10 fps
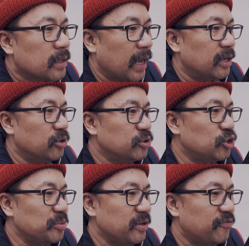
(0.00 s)
Can you
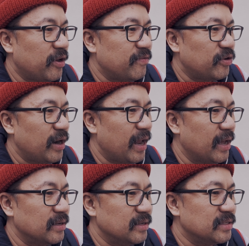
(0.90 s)
do me a favor
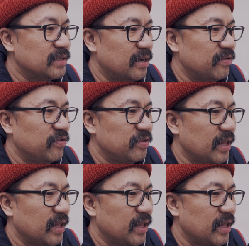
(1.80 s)
and instead of